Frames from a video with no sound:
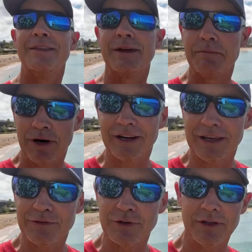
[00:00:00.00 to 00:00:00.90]
They bought a
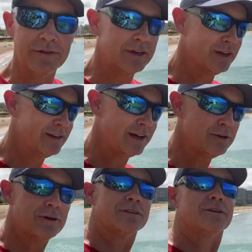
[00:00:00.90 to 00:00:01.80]
gift certificate. Now
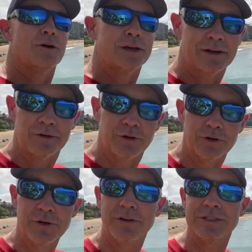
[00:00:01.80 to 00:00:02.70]
you get to go eat at Hula
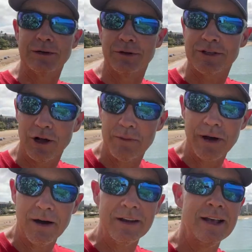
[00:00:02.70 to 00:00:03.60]
Grill, see what it's all
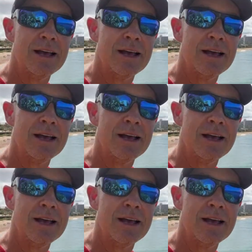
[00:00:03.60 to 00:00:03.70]
about.